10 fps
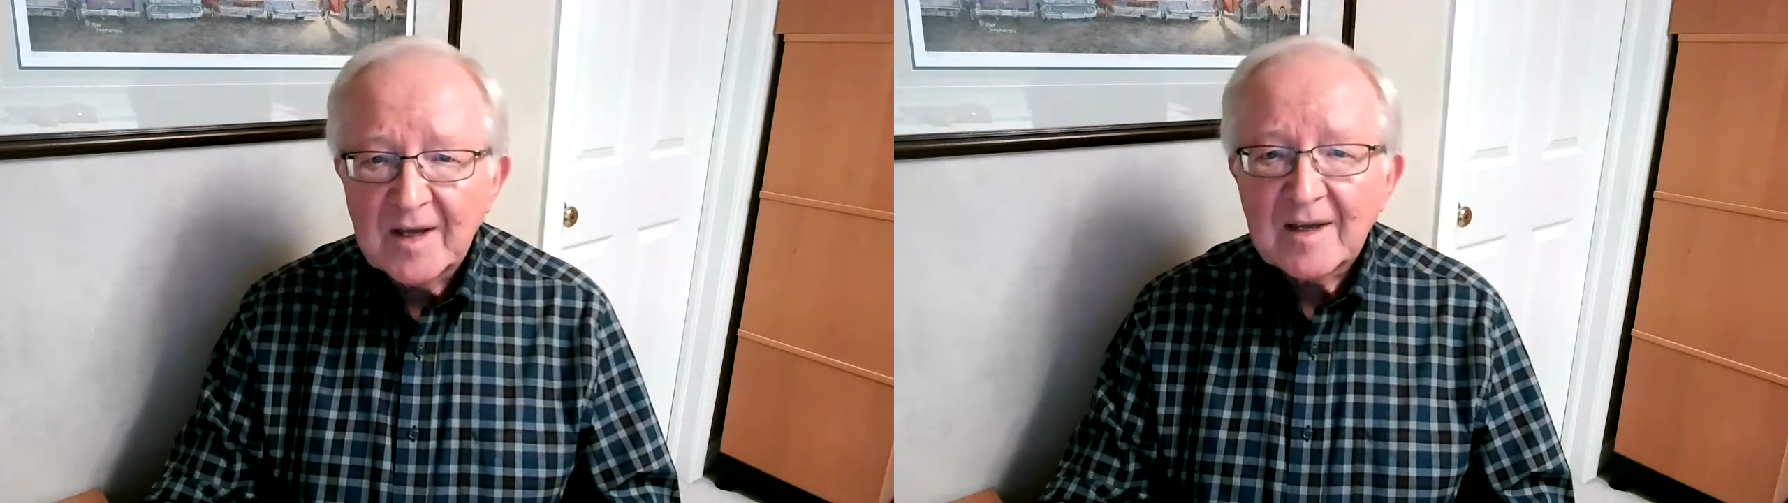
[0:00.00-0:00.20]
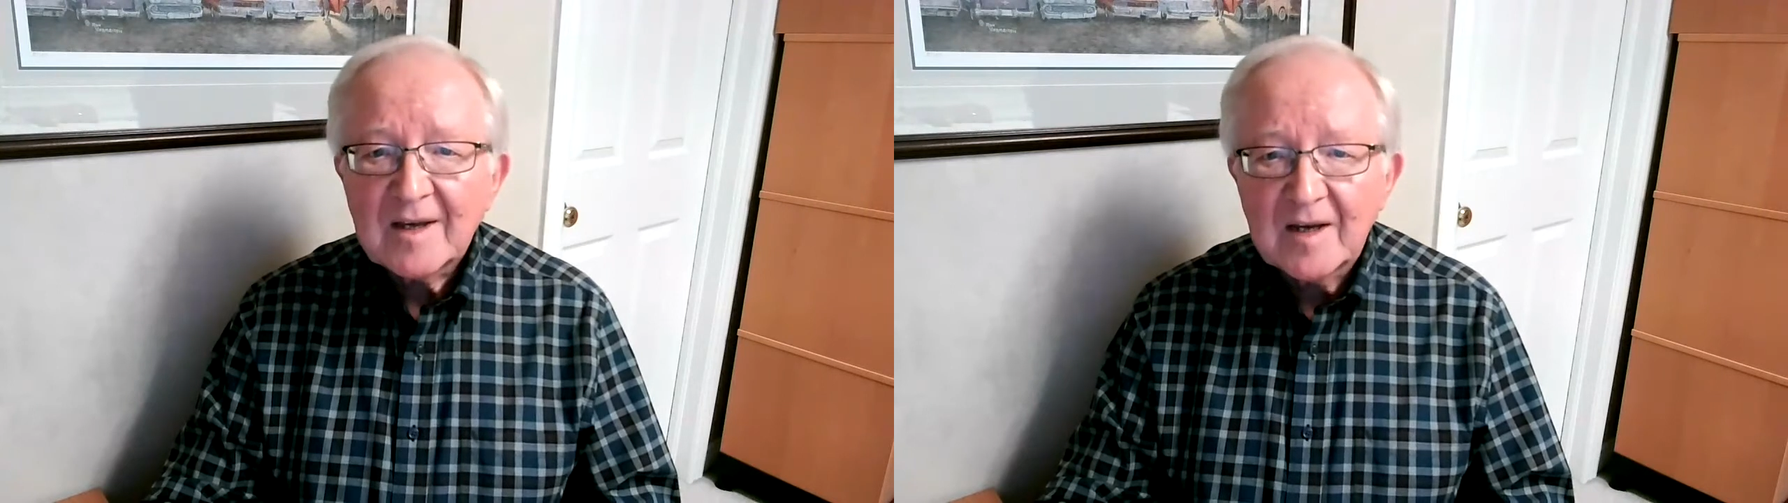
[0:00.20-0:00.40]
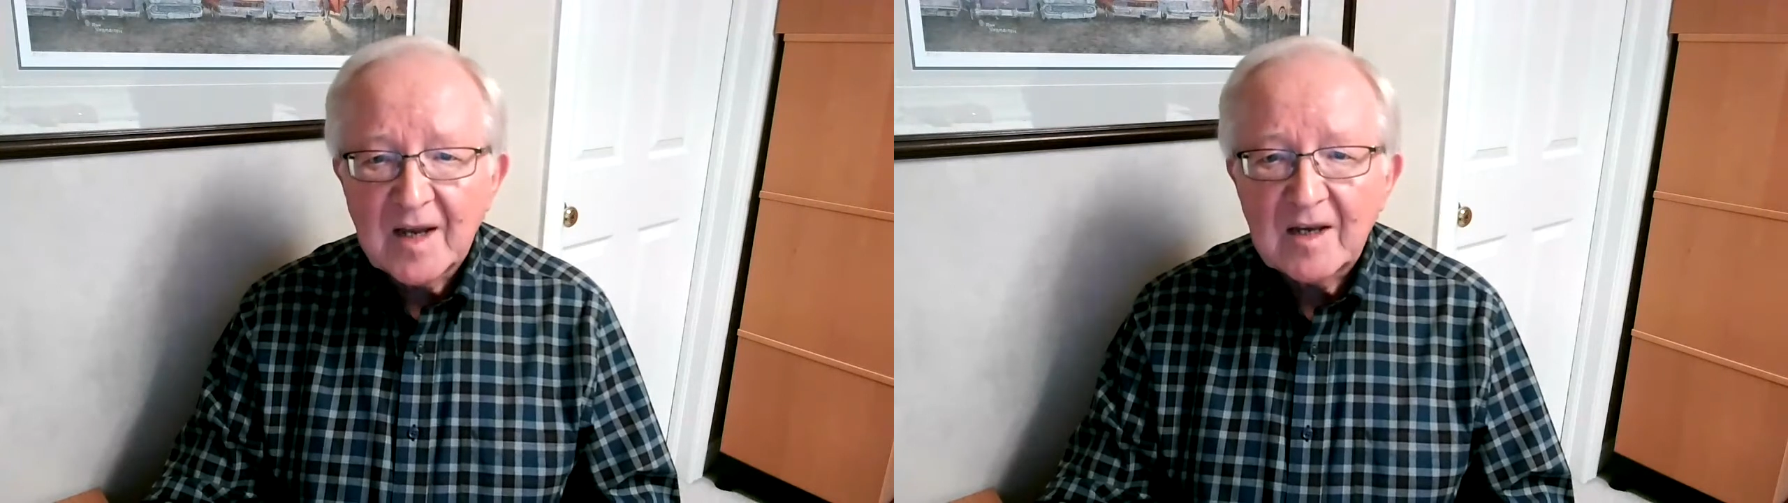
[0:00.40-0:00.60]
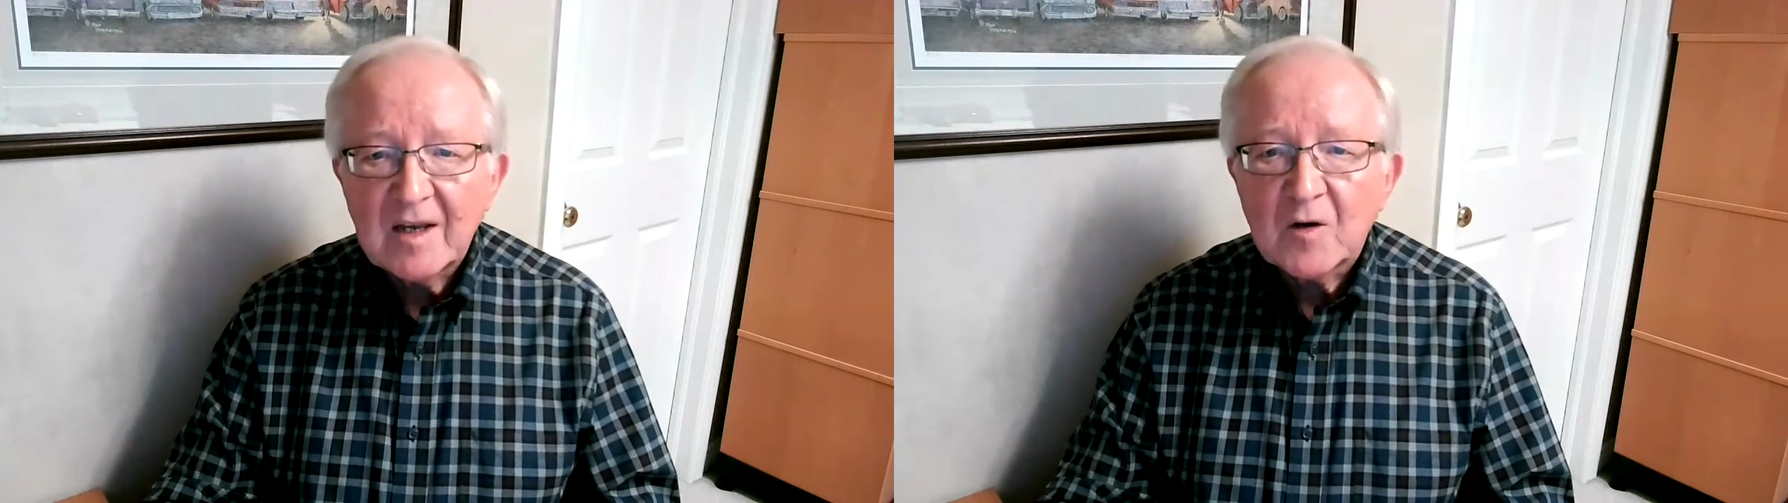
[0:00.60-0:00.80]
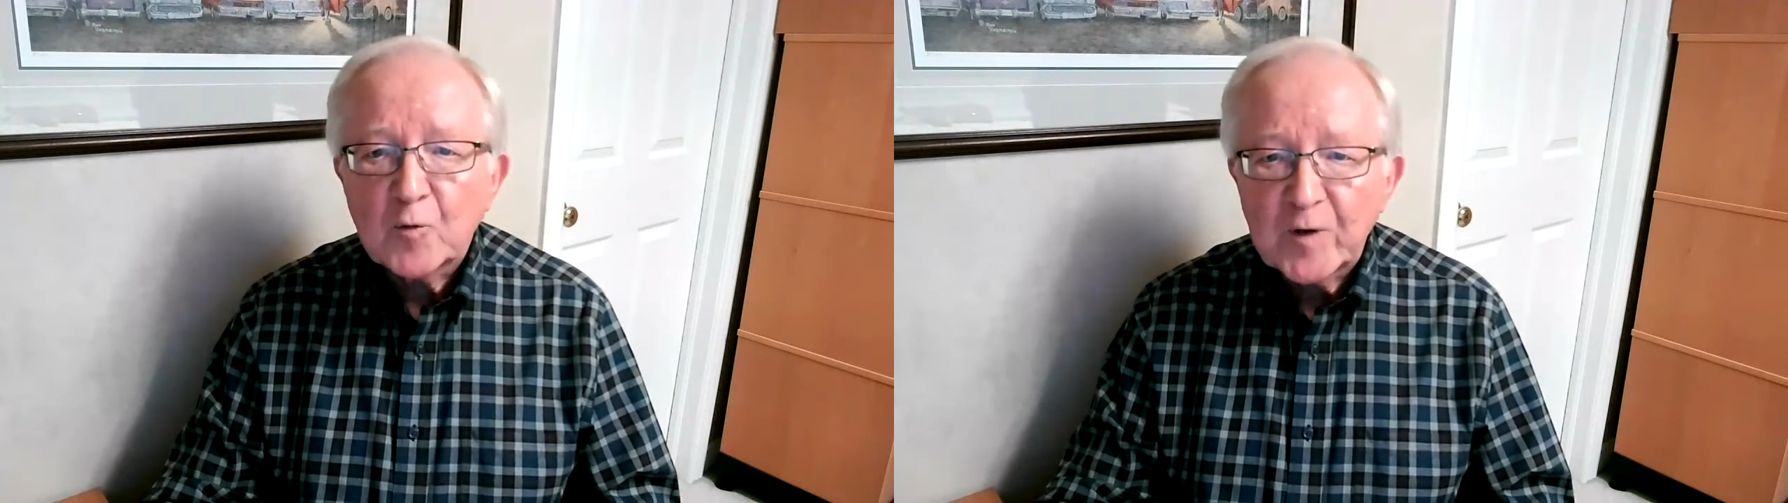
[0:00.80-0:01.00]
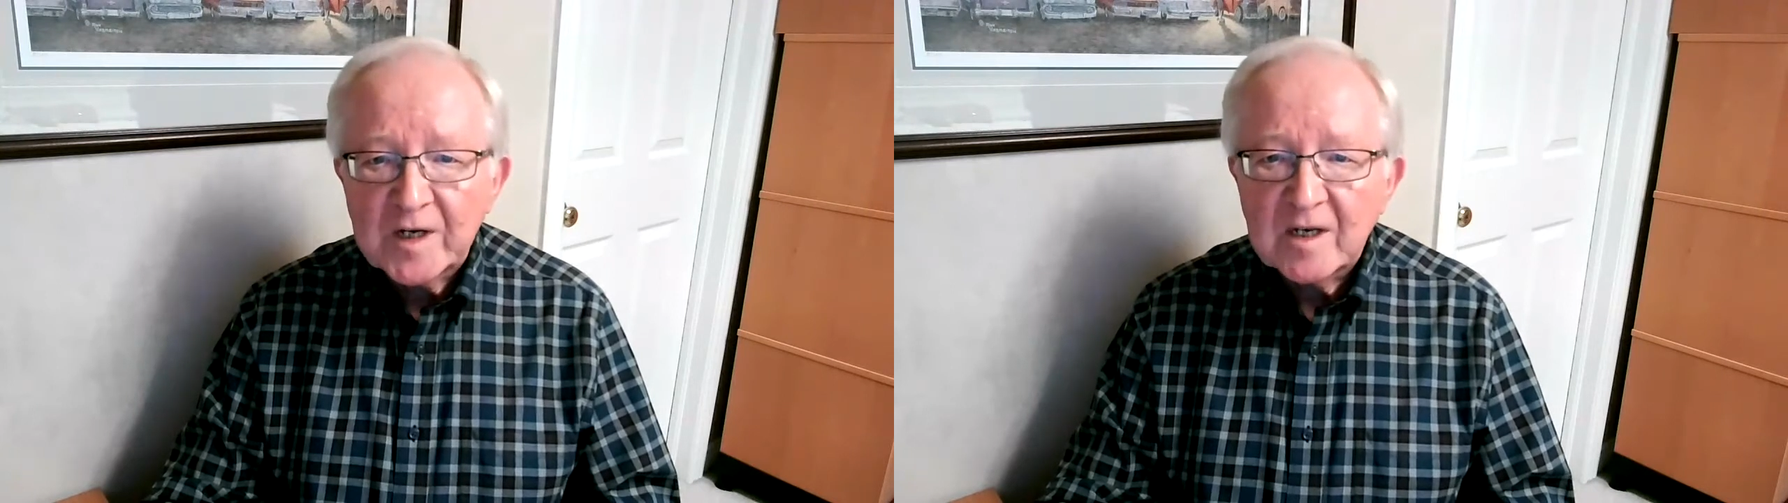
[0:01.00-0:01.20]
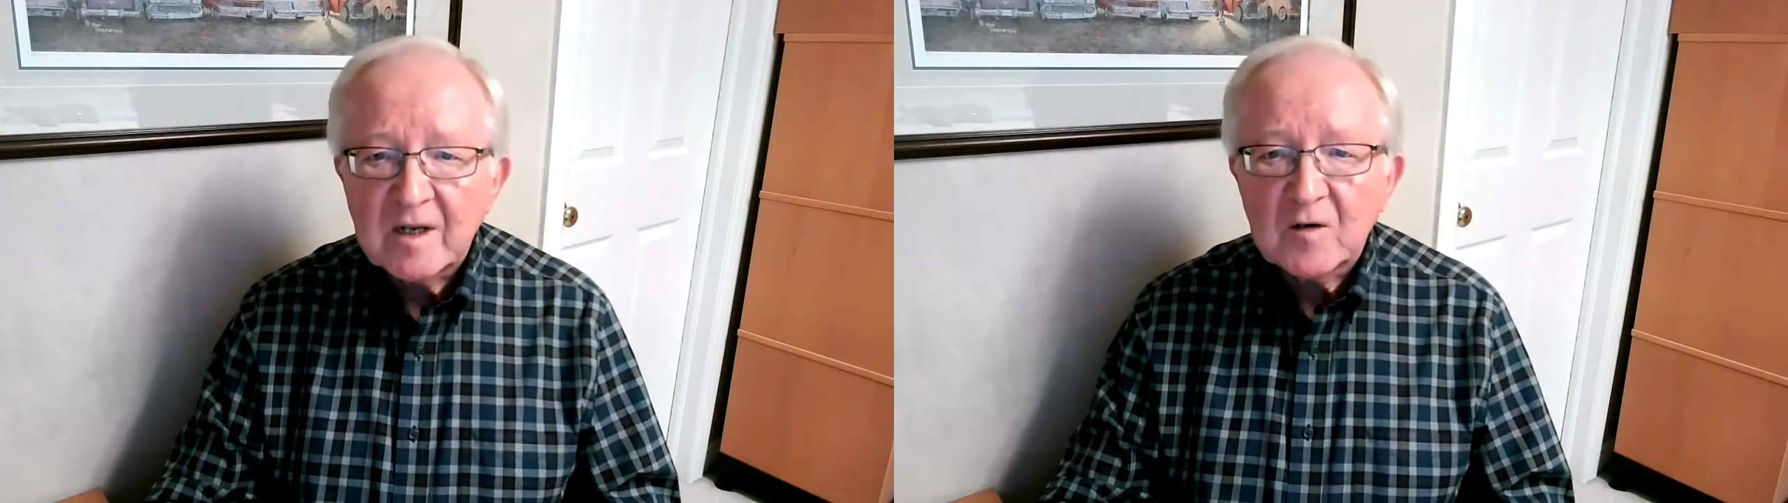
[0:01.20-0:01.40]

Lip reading: Canadian retail